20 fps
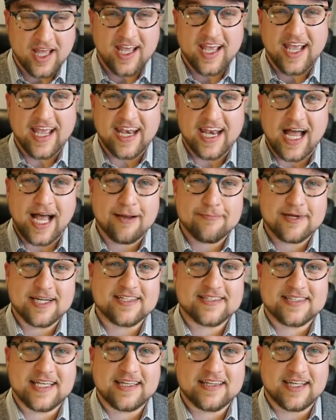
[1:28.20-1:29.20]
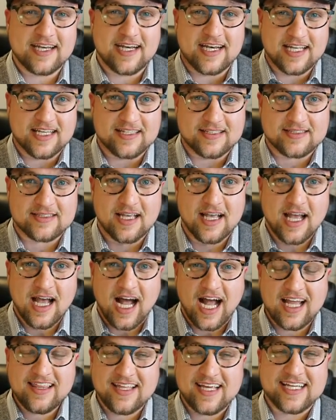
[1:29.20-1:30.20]
And I'm going to say that it is.
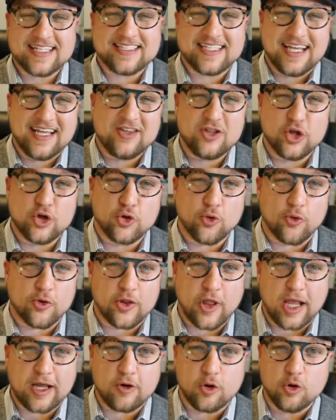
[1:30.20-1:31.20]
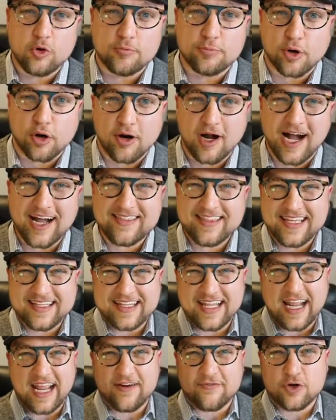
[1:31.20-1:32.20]
I think it's in the door like Uber. I think
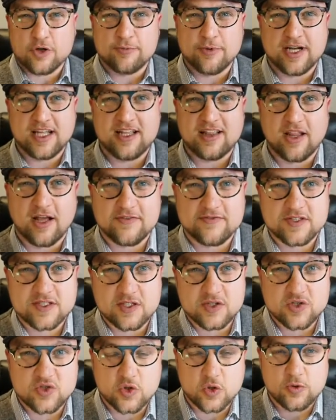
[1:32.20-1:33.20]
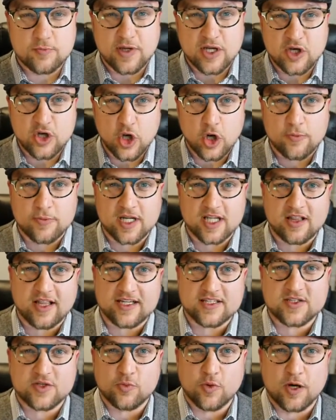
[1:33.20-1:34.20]
that everybody loves to Zoom and nobody
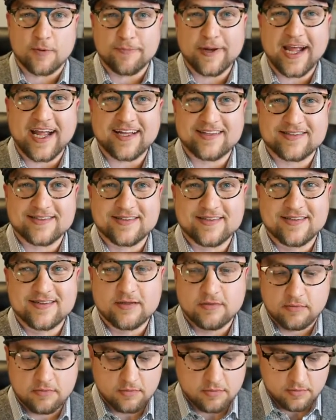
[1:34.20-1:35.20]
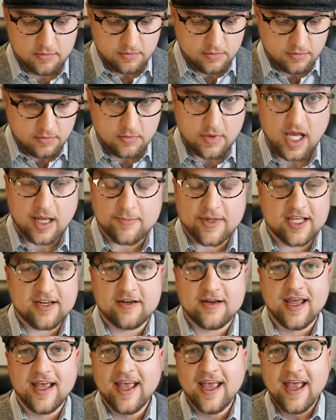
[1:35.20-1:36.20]
likes to wear pants. I
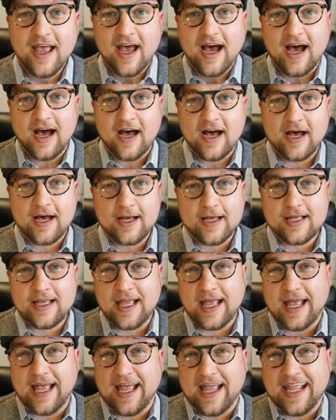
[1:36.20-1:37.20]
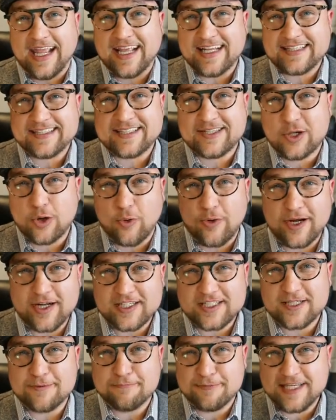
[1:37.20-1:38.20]
mean, it's going
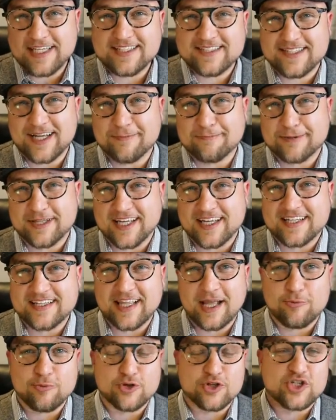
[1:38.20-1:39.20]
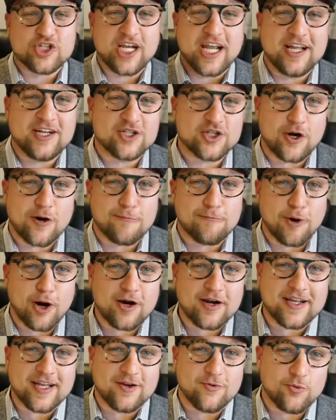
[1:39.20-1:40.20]
to be something that will change our
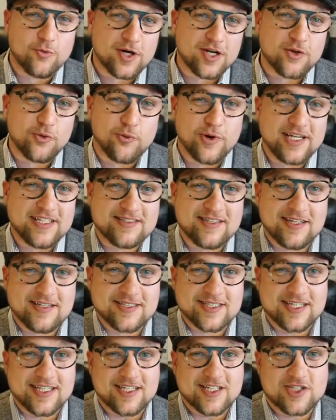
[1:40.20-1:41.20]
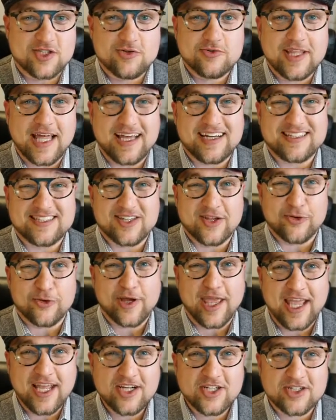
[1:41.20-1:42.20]
market. And one of the ways that it's going to do that is
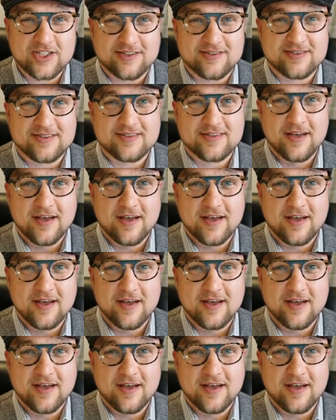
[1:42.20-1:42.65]
locations.